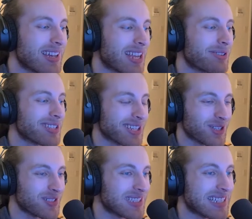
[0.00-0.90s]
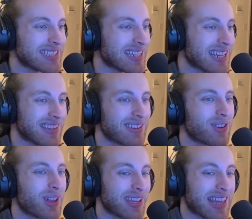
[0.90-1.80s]
Then it was like you're decent
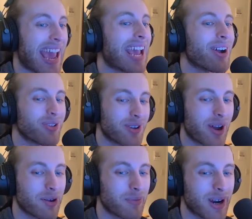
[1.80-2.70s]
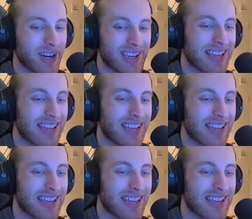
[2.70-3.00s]
until like the 800 hour mark,